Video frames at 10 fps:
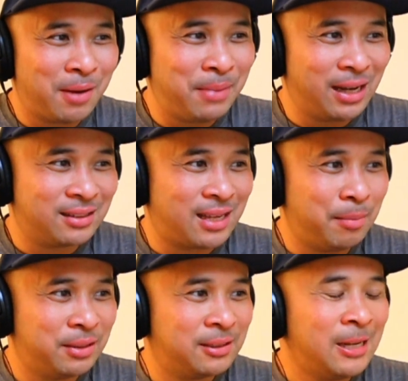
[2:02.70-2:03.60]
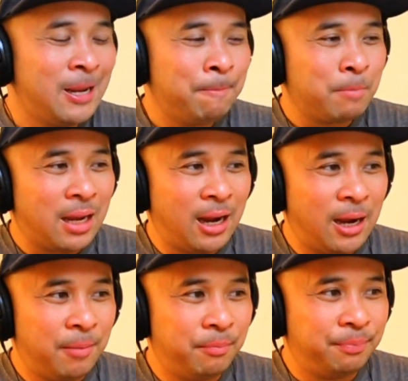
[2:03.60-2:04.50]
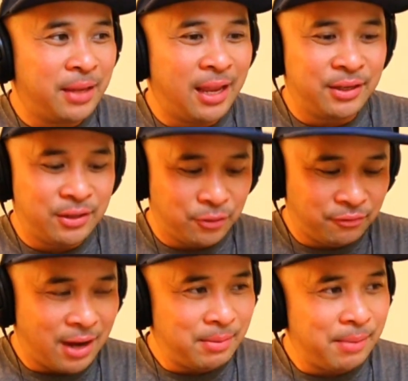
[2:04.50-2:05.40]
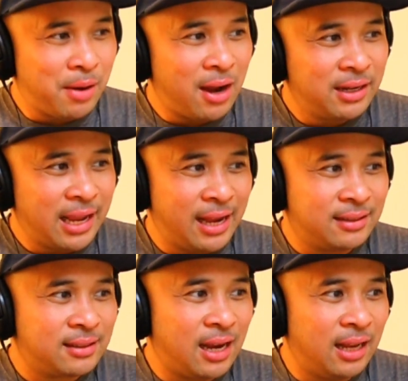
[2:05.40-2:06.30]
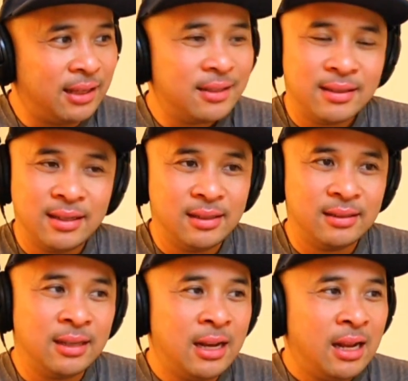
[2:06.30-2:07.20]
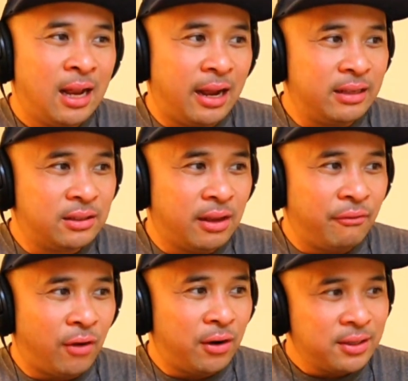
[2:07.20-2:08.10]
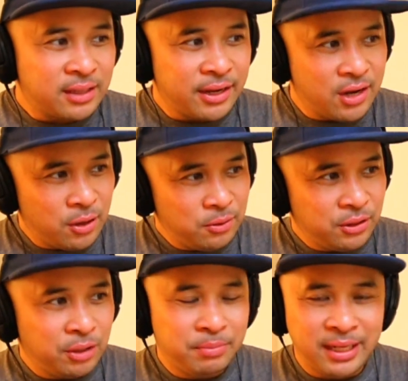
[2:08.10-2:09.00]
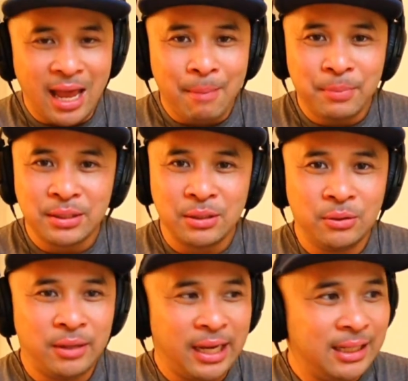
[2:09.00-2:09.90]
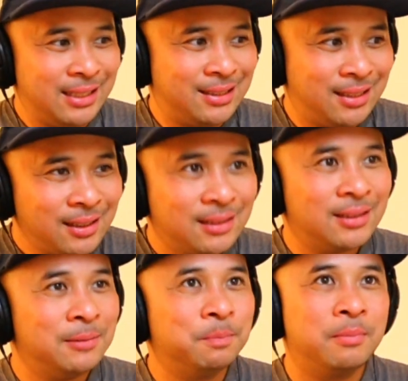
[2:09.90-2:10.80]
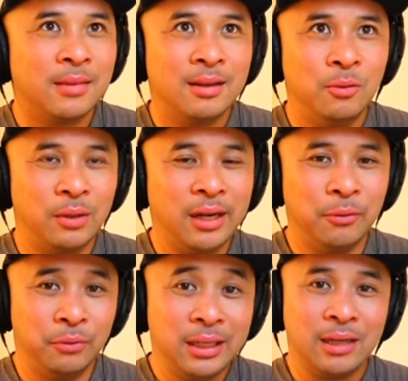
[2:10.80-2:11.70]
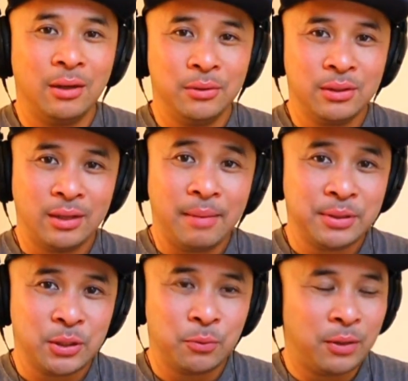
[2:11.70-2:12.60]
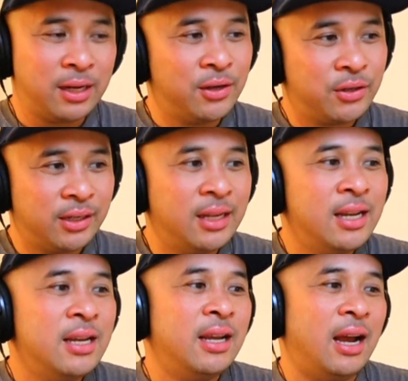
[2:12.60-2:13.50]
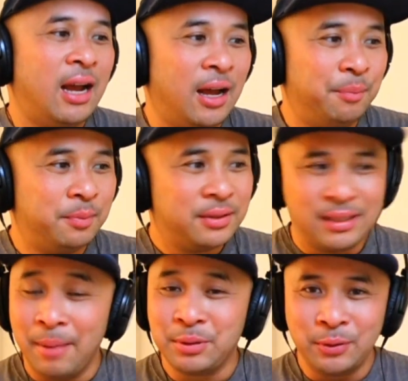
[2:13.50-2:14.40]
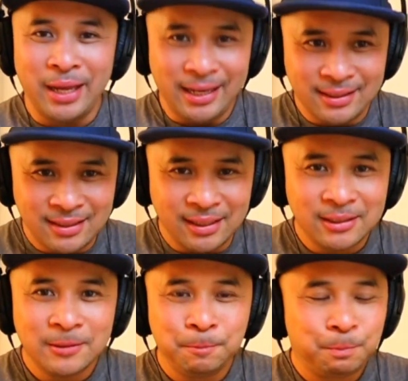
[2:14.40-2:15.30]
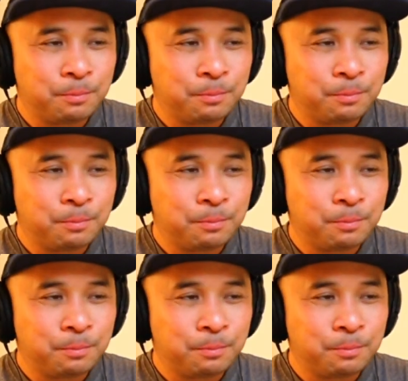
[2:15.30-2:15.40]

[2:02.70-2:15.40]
Rob Balasabas, and you'll find my podcast. This is, as far as I know, should be episode 86. We're getting really close to episode 100. Episode 86.